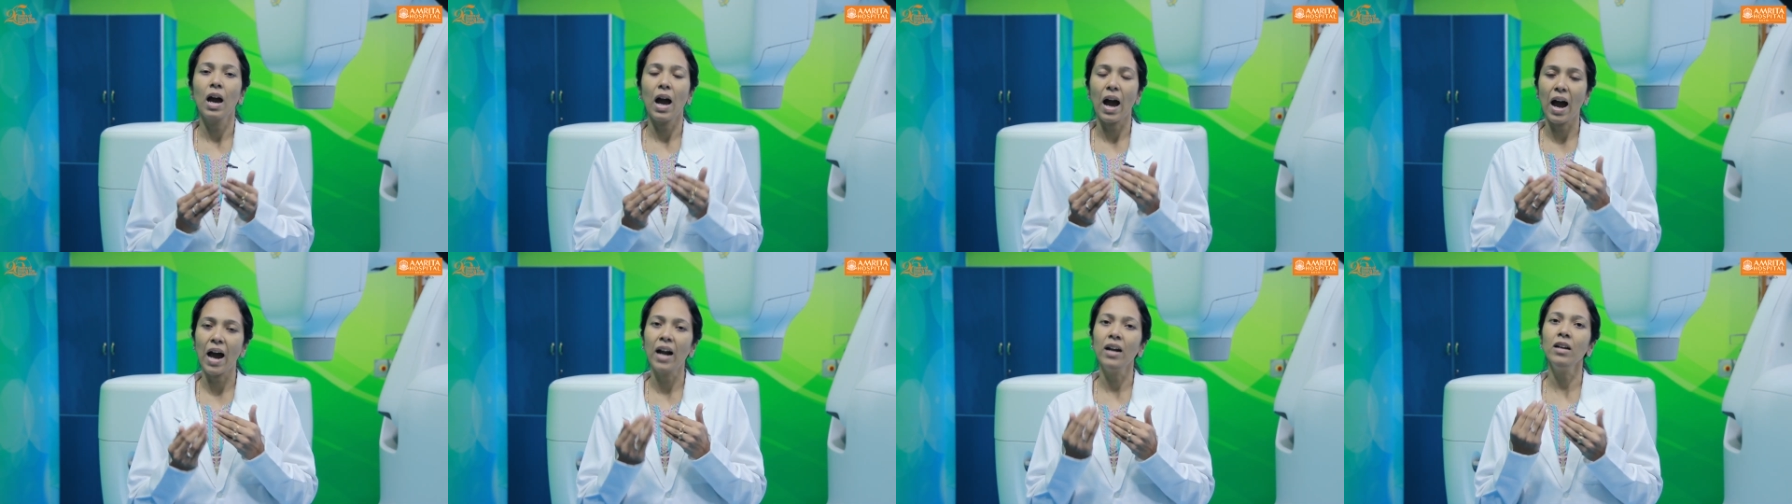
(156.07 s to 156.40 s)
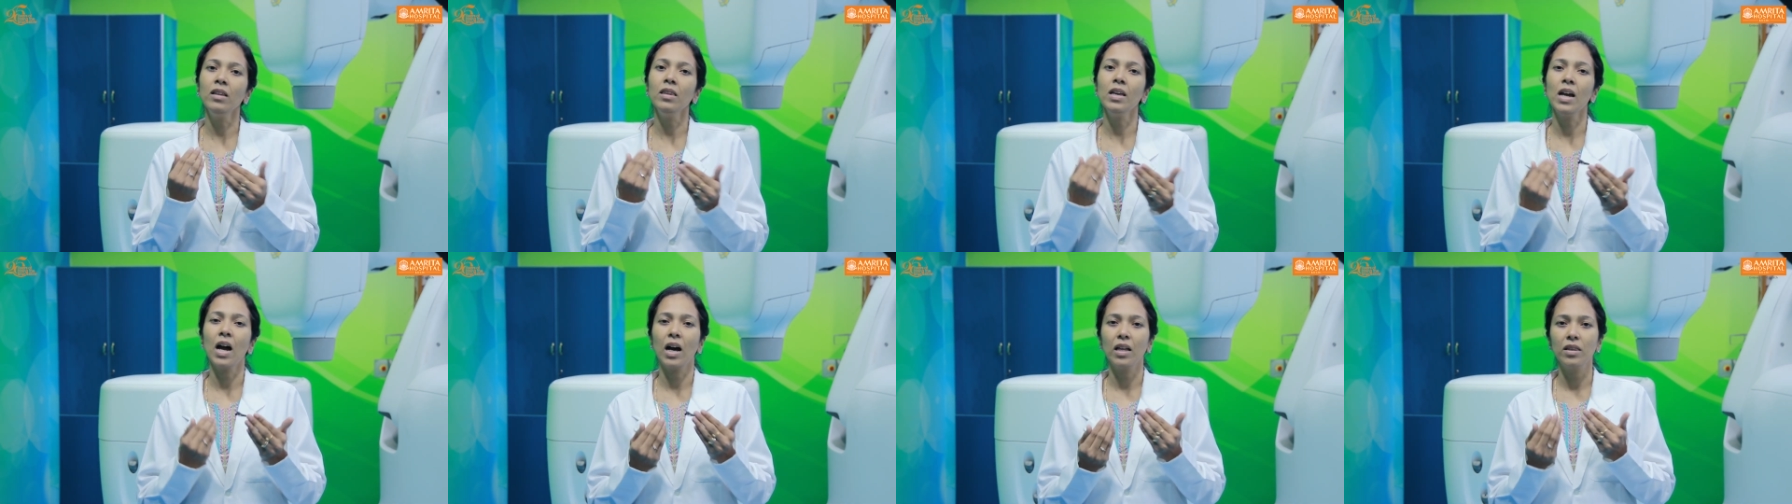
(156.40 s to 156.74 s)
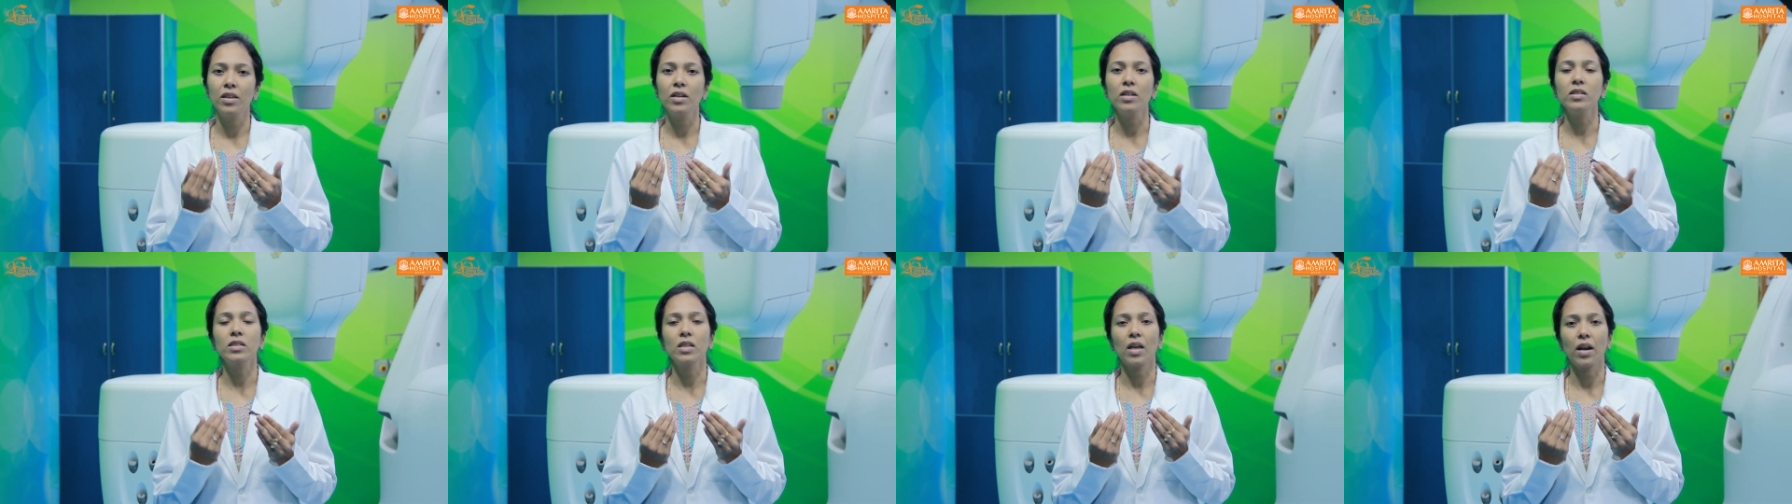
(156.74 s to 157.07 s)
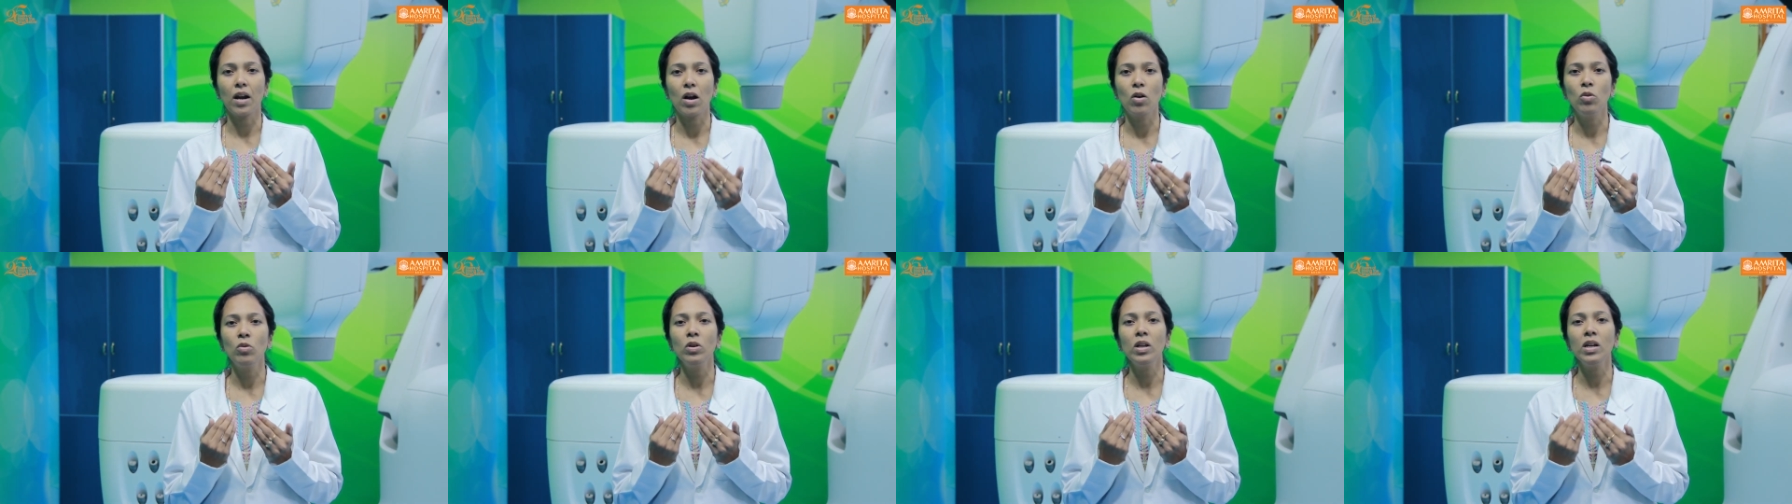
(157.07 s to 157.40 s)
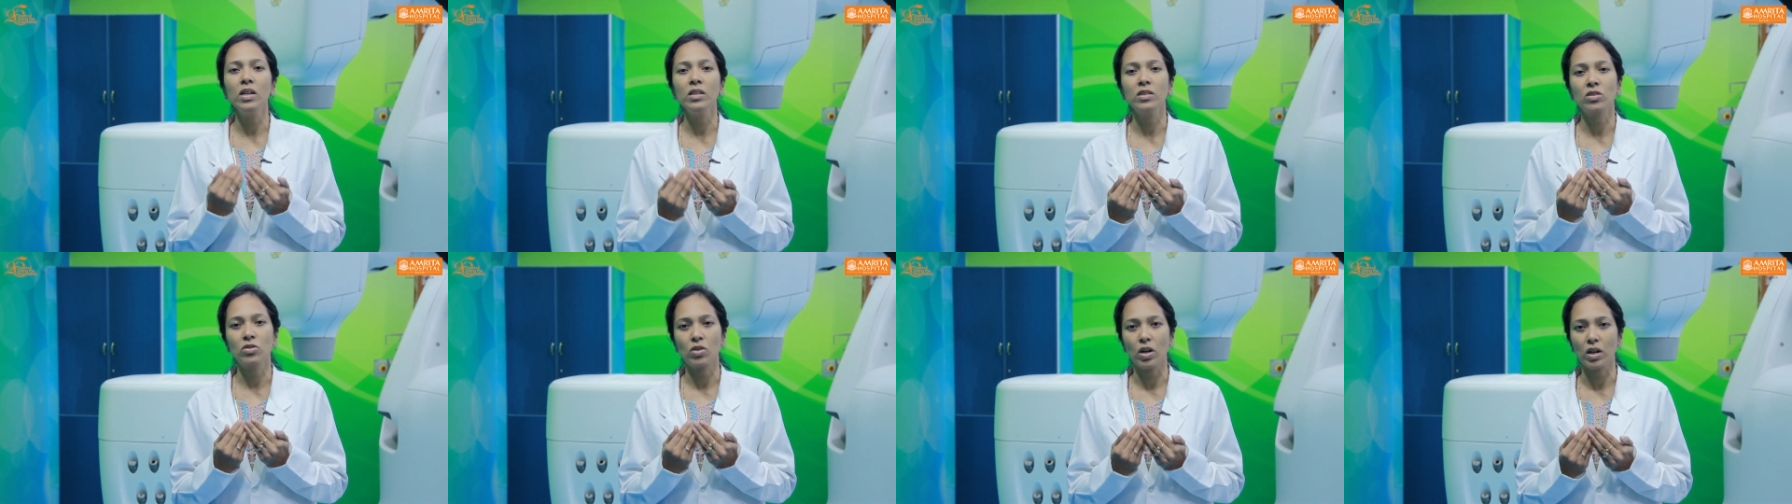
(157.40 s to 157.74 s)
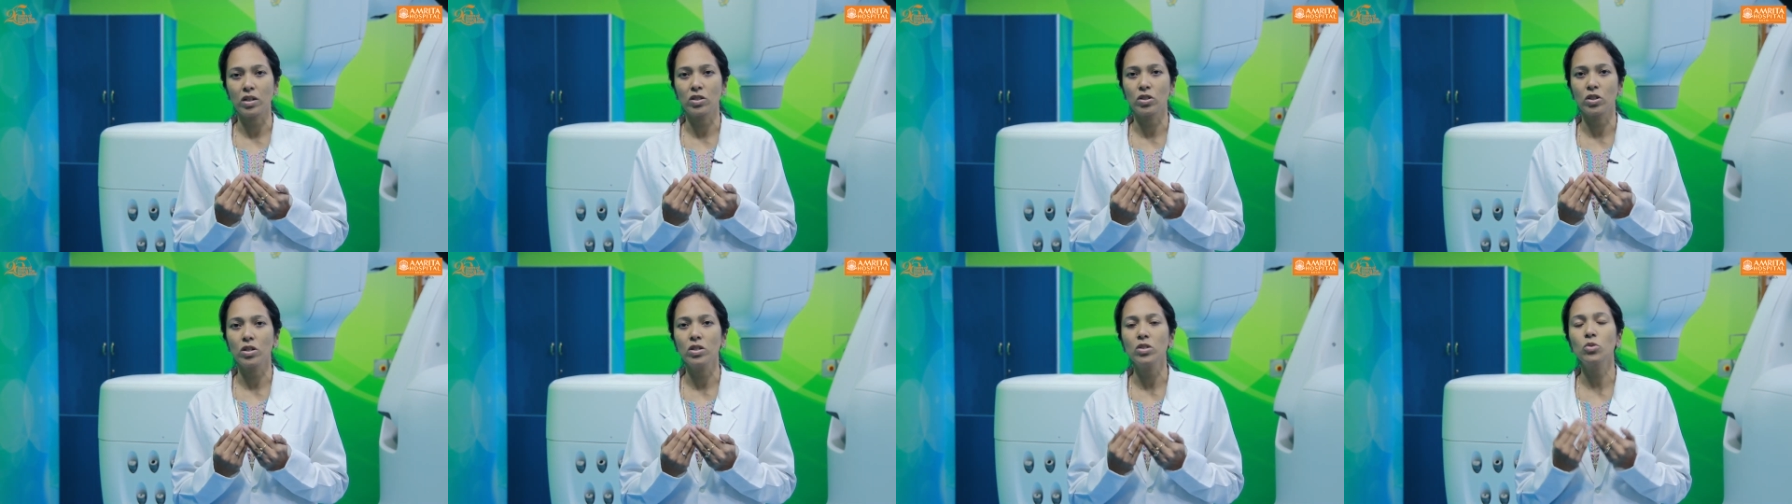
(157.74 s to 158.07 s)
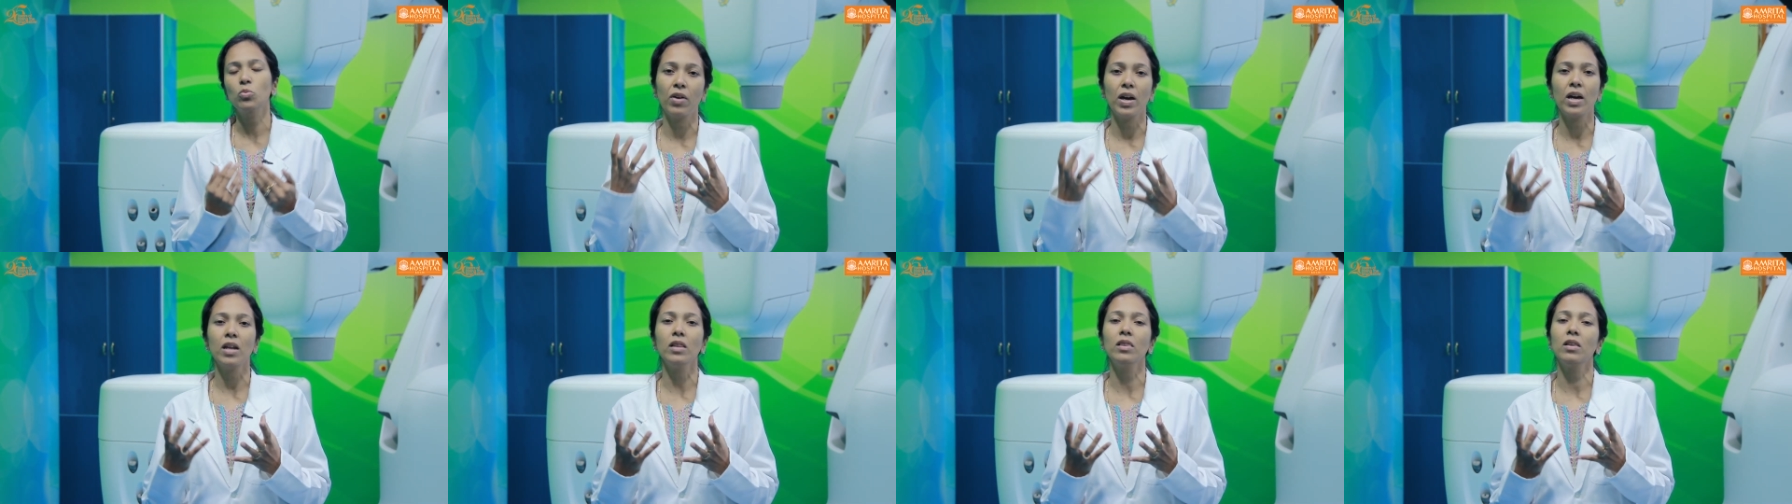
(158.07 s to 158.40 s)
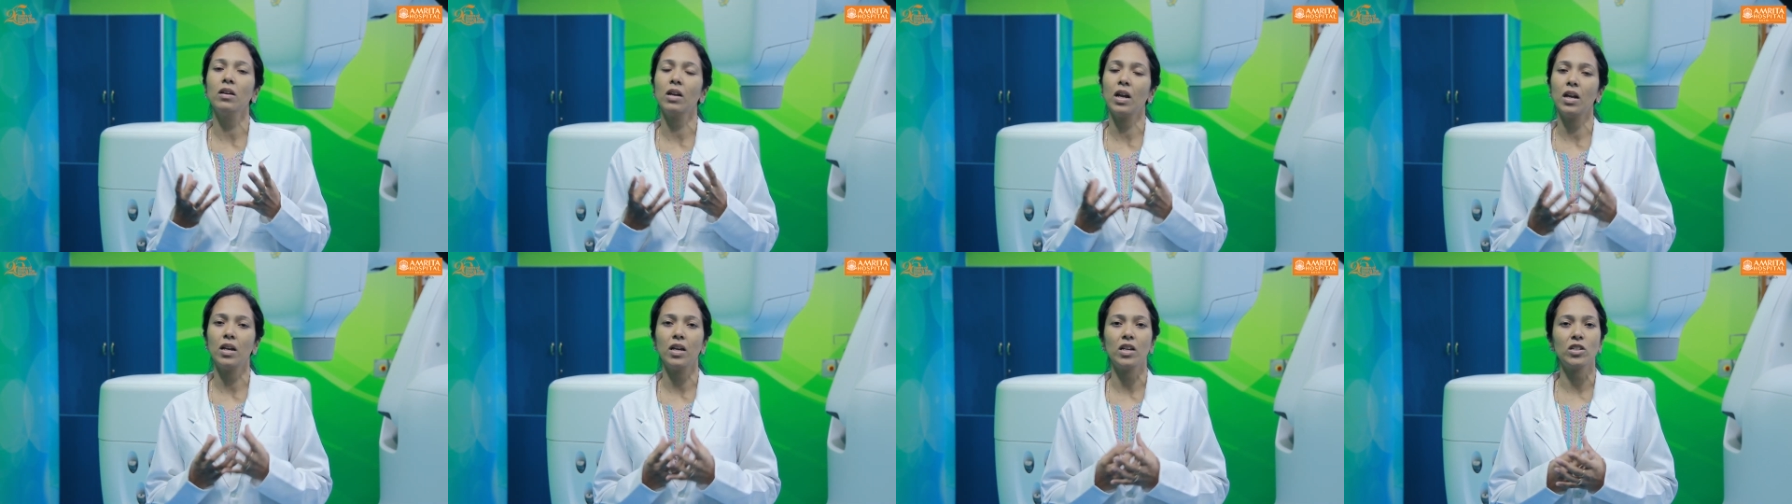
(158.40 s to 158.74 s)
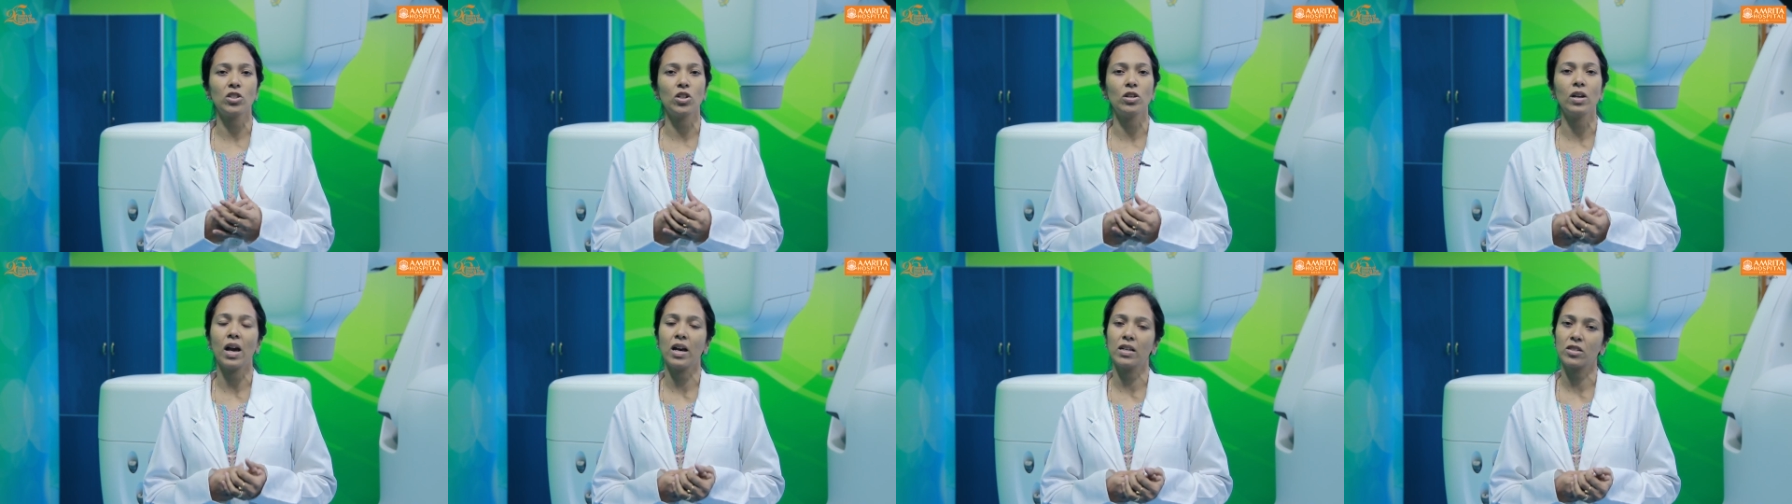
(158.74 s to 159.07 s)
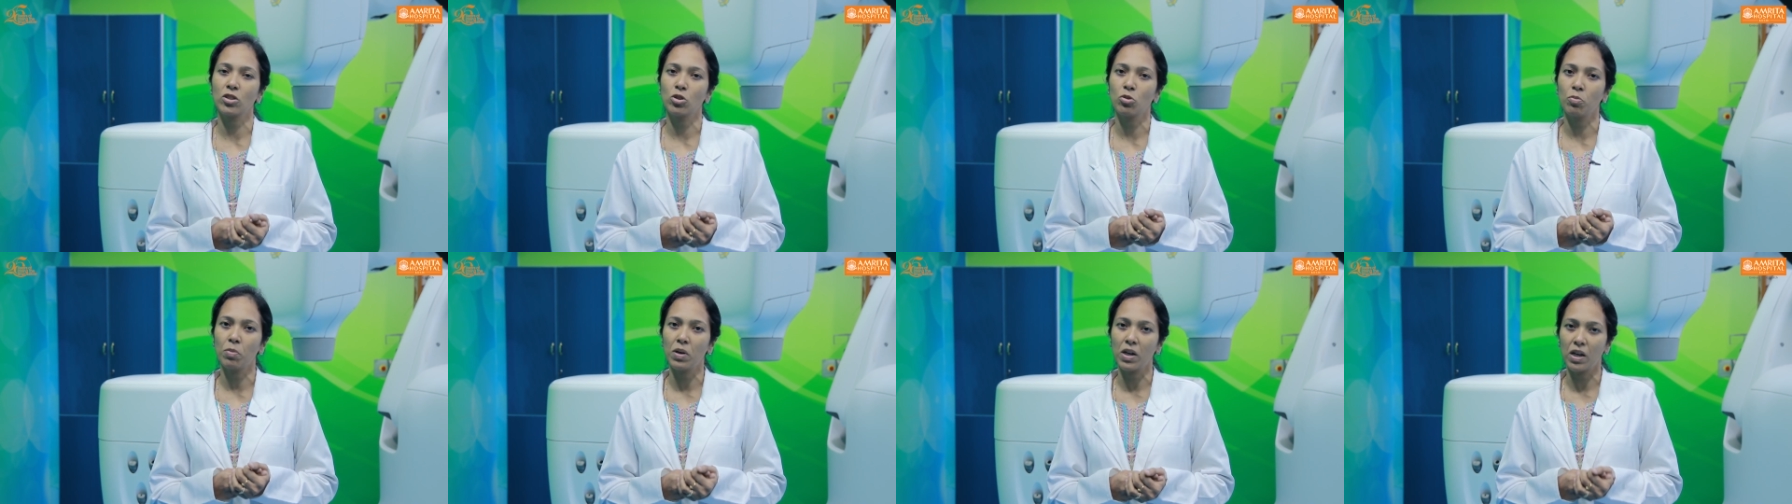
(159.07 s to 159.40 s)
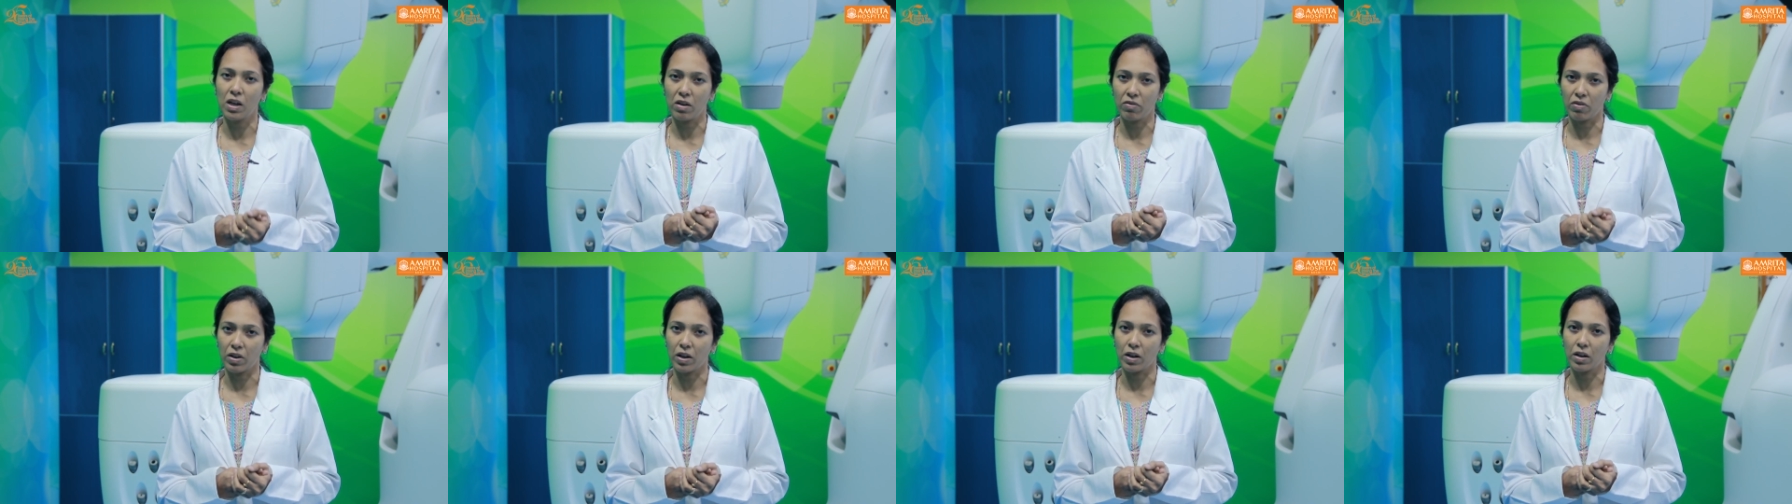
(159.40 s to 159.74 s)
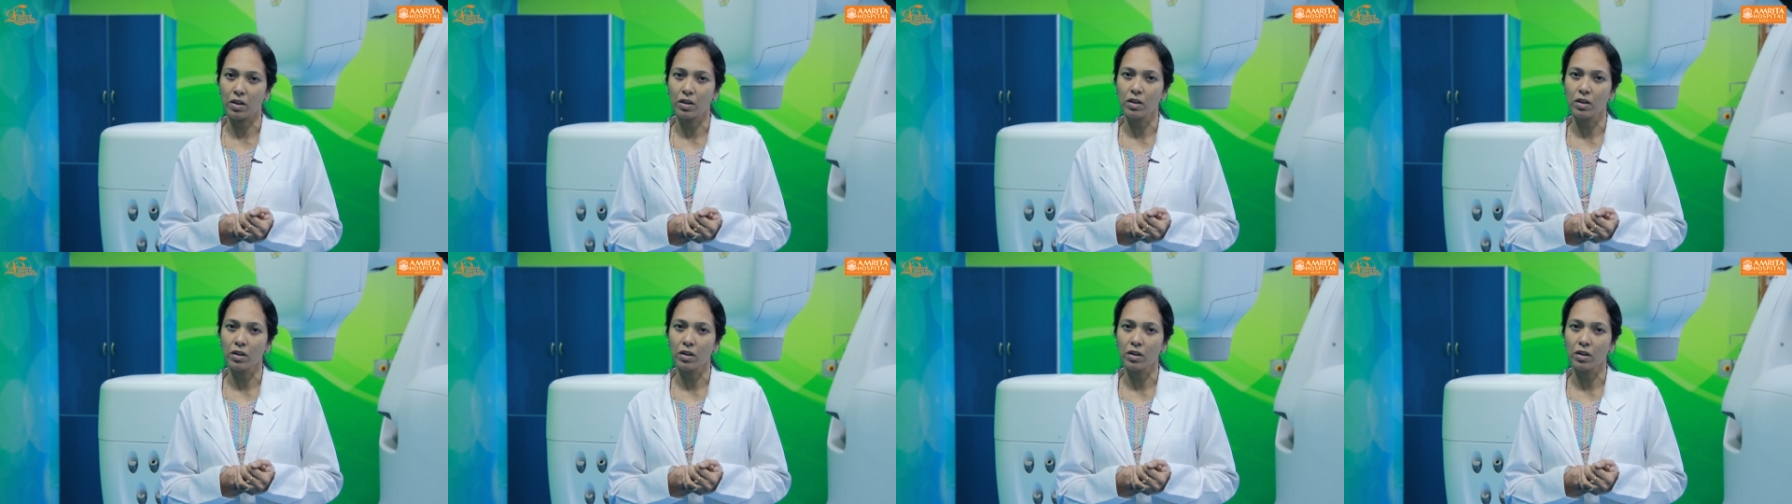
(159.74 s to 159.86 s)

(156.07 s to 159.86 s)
and the other surrounding structures where the radiation has to be given.